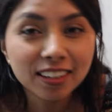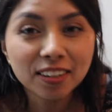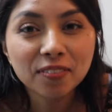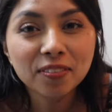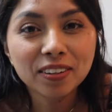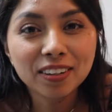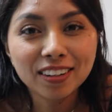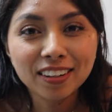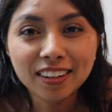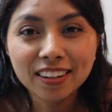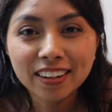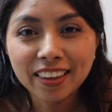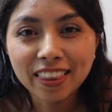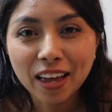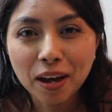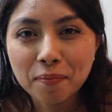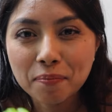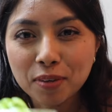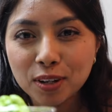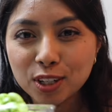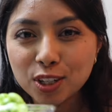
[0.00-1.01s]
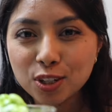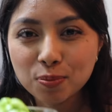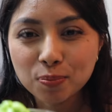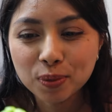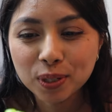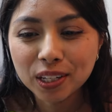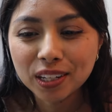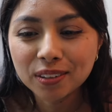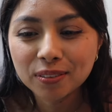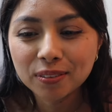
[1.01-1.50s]
think we needed that much,
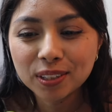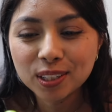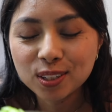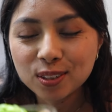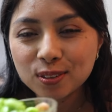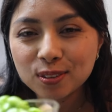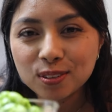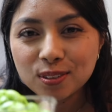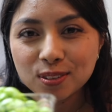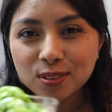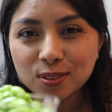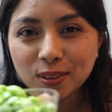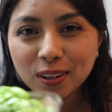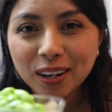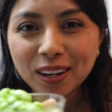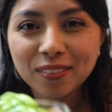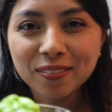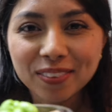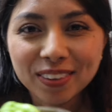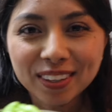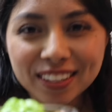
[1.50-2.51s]
but we do. So I have